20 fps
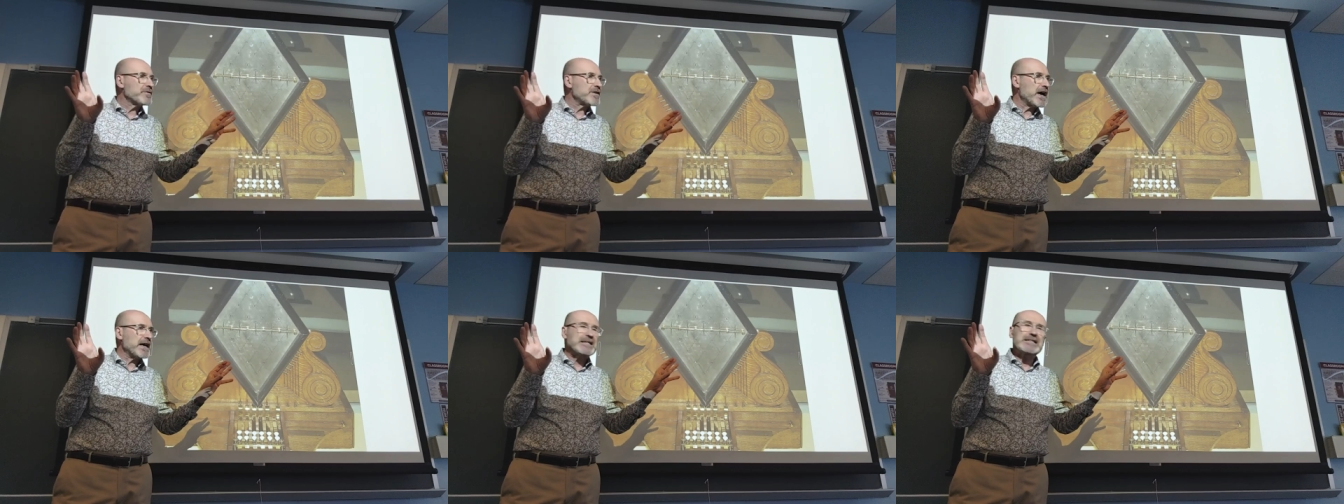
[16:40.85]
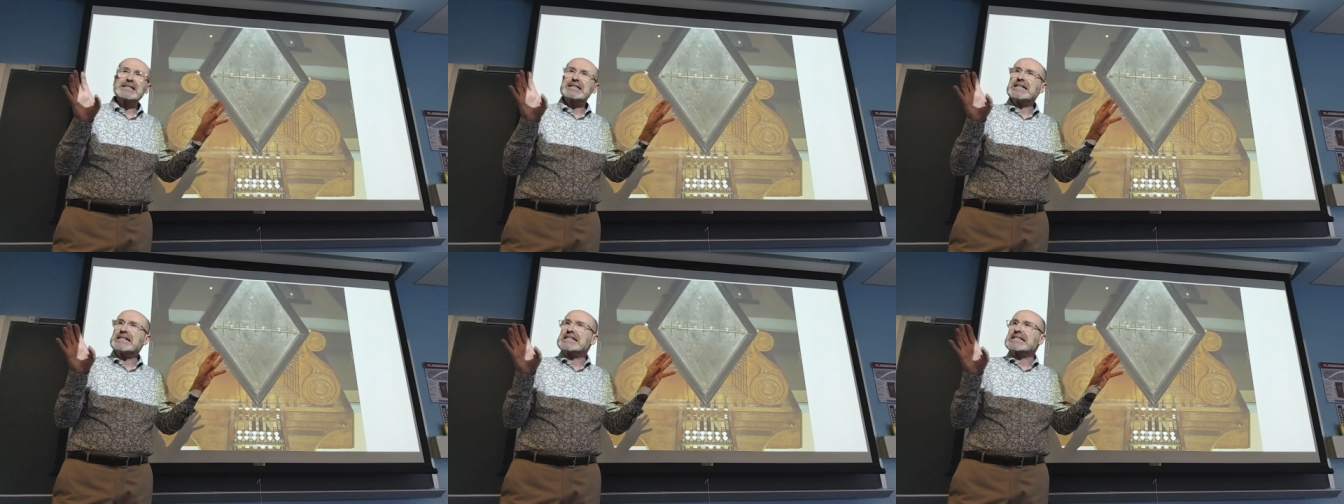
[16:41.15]

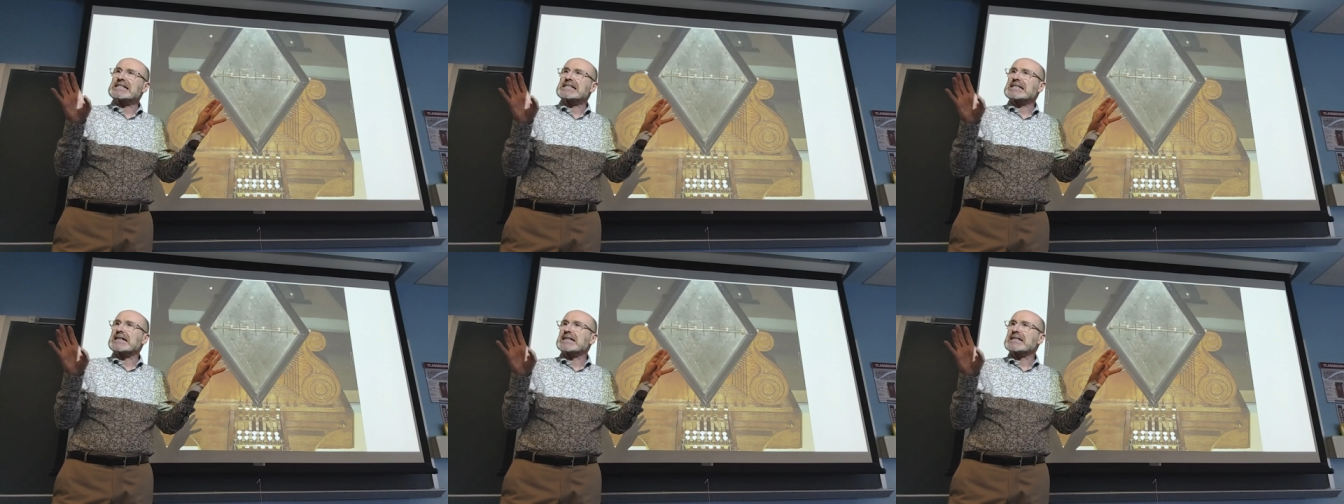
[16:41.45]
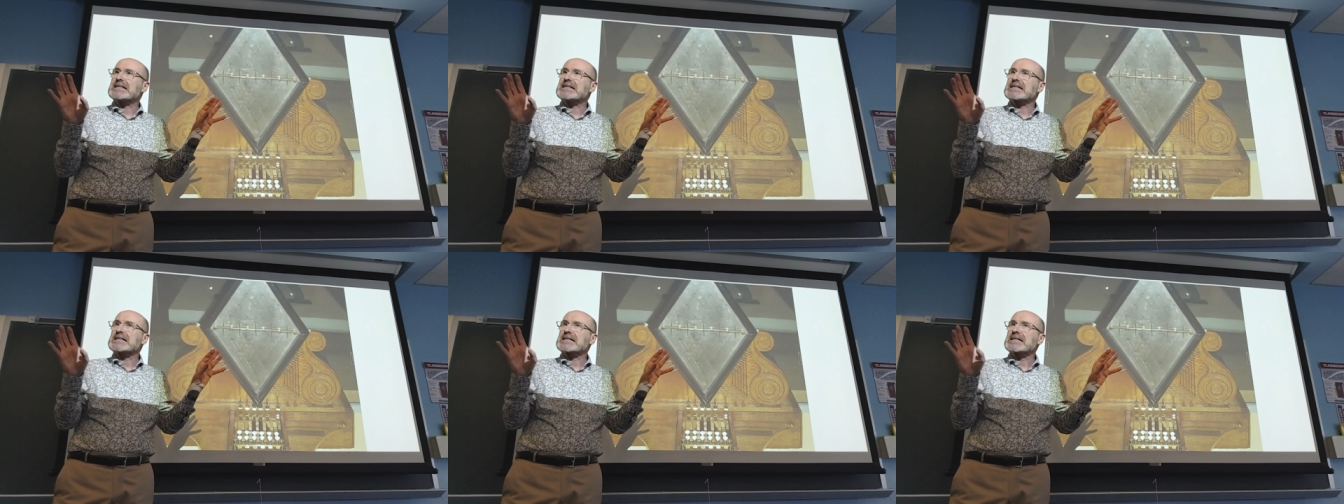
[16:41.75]
that
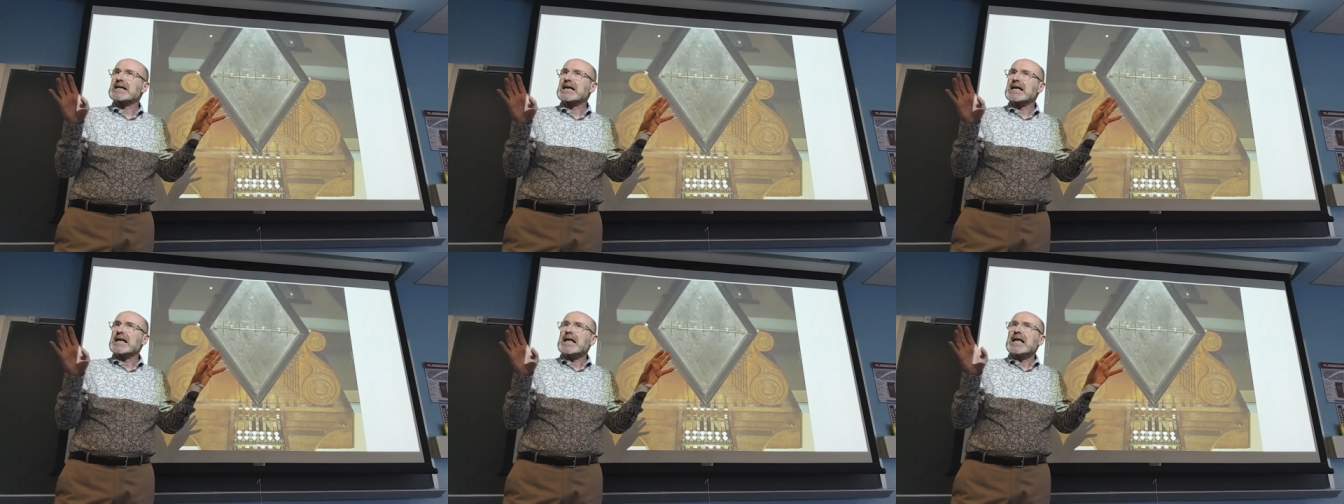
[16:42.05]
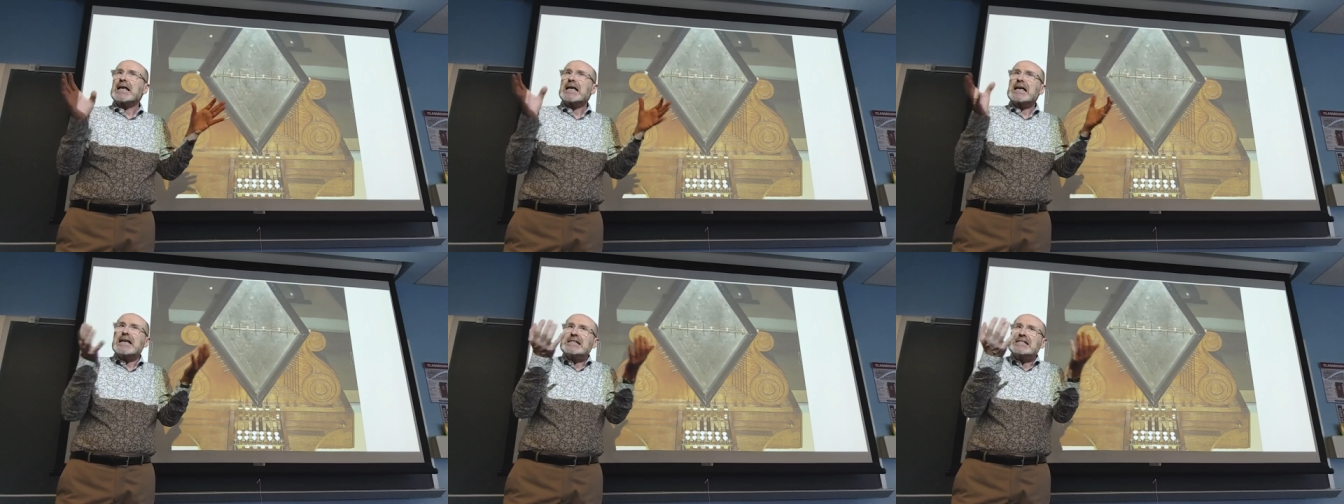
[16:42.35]
distance.
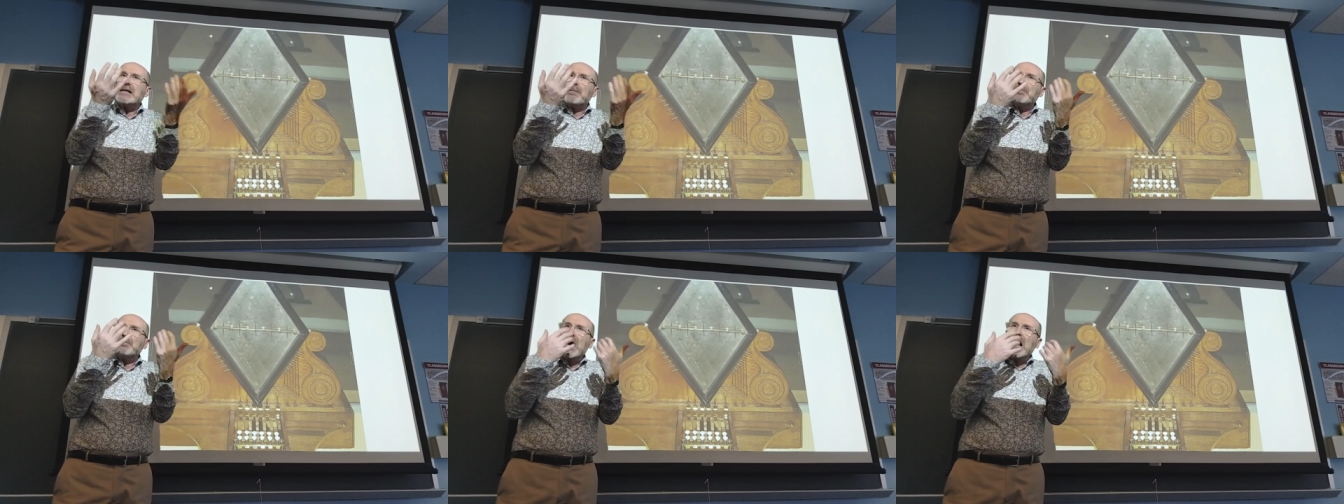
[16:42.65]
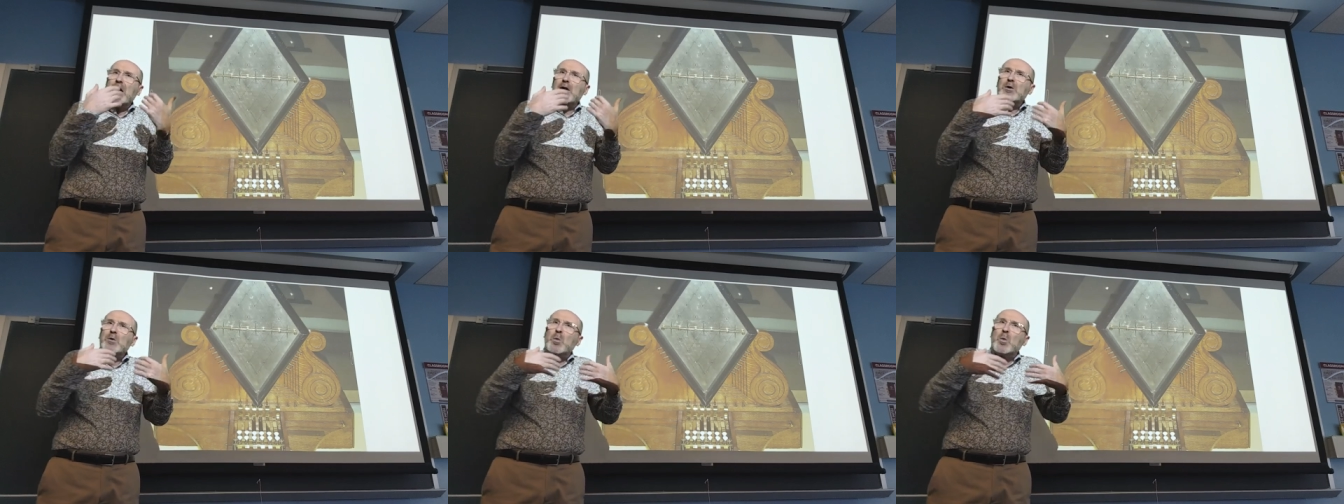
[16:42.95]
It's
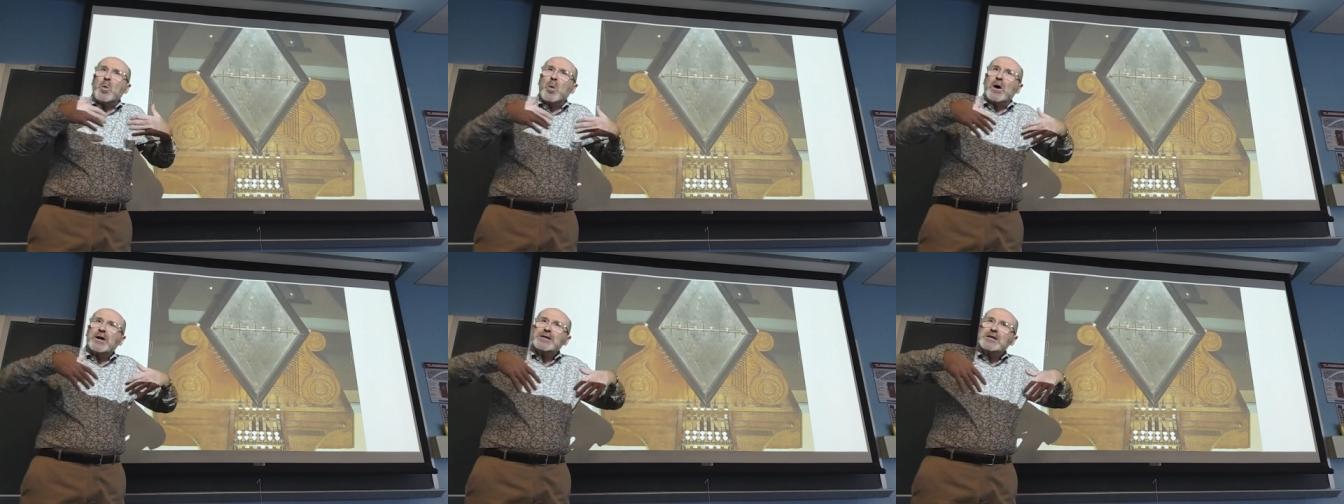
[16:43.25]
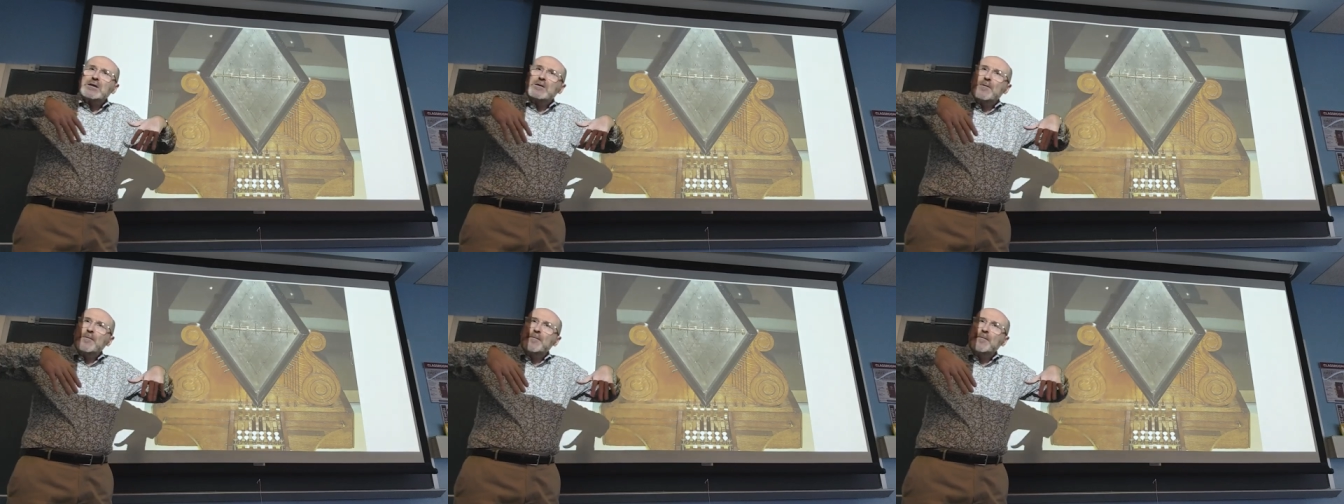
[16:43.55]
about what you